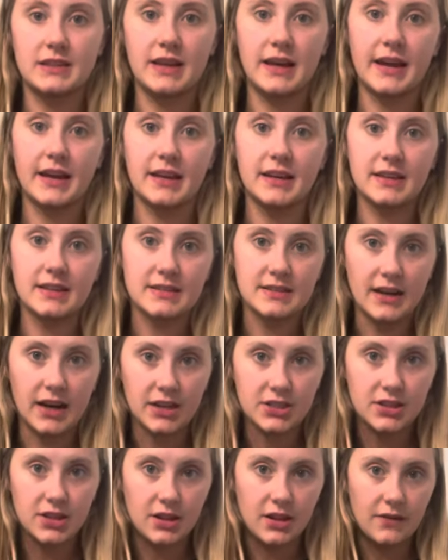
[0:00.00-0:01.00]
leggings and I
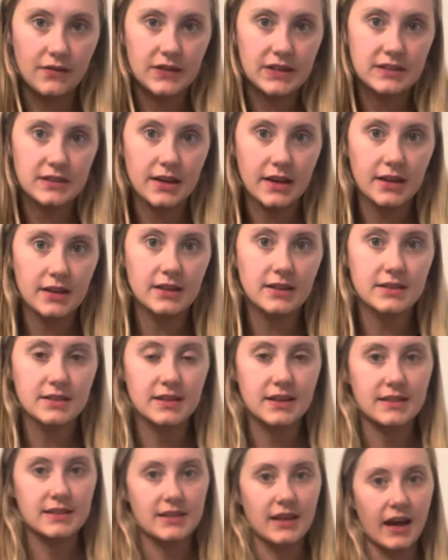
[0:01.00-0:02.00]
actually love these leggings
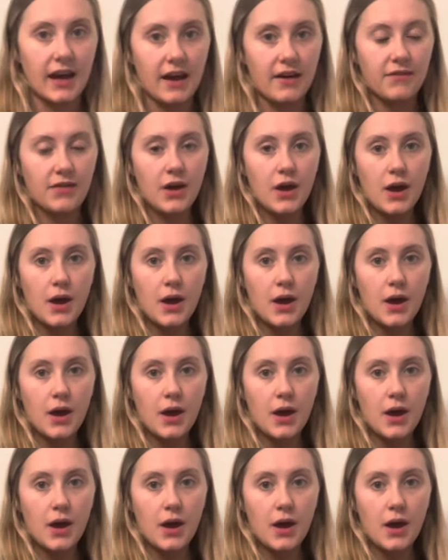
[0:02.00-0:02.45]
because they have